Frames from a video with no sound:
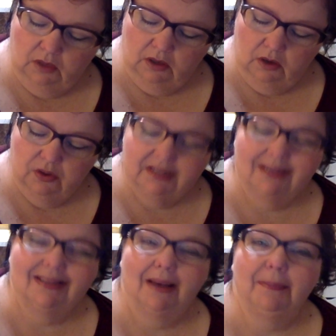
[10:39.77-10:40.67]
Oh, this is
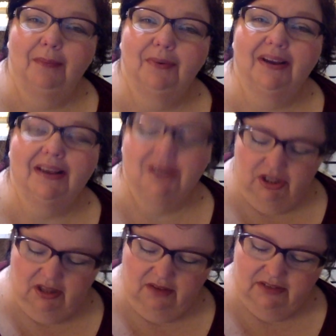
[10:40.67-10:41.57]
that paprika she
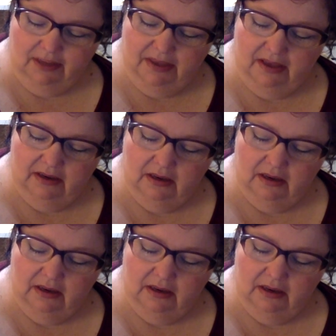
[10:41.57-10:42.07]
loves, I bet.